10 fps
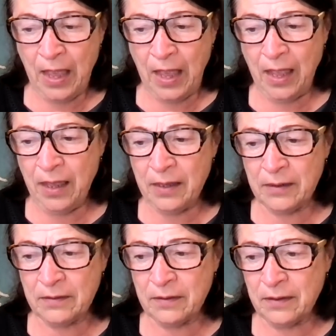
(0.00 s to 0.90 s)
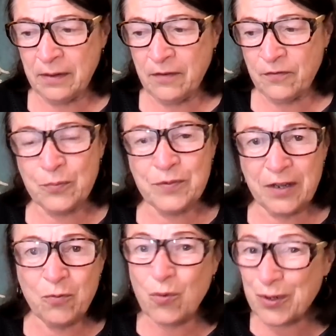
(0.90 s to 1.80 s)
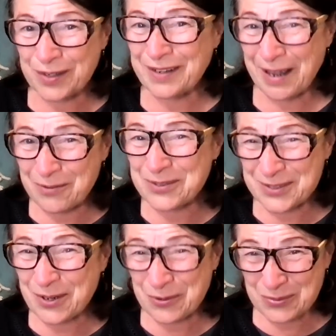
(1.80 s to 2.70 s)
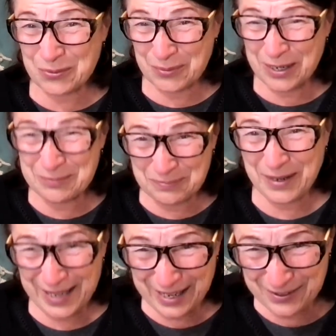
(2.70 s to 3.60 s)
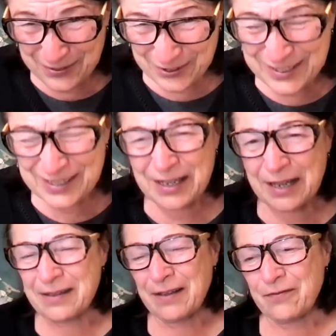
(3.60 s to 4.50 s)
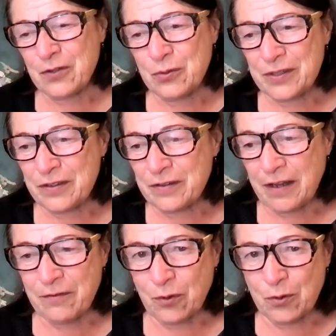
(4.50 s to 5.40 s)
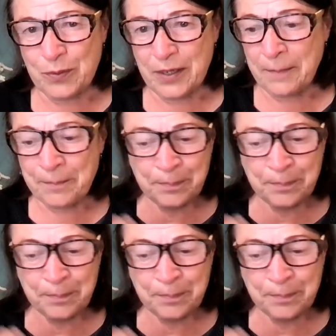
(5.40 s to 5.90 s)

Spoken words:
And from day one, I was overwhelmed by Africa. I flew into Nairobi